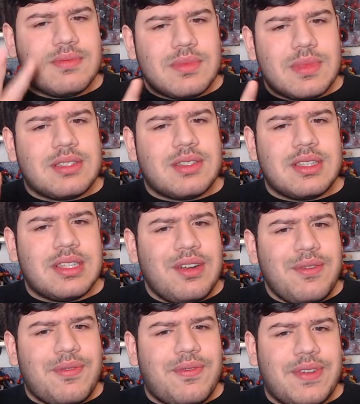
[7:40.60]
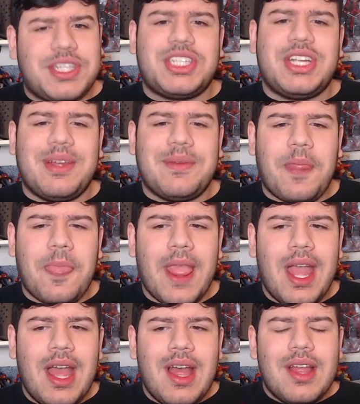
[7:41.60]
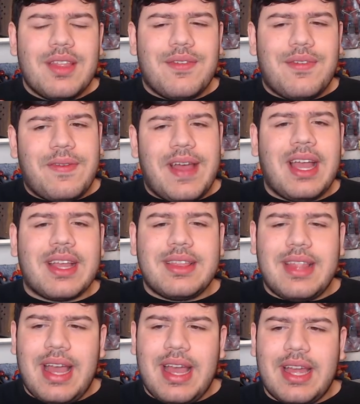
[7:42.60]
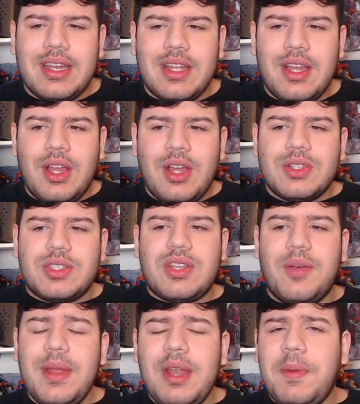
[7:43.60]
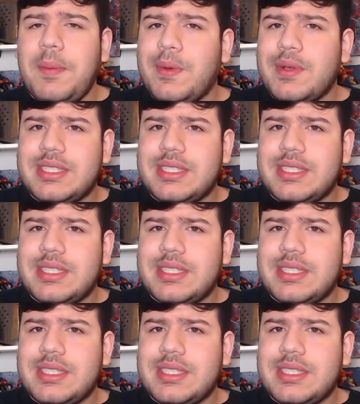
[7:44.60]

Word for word: is a little fishy the fact that so many people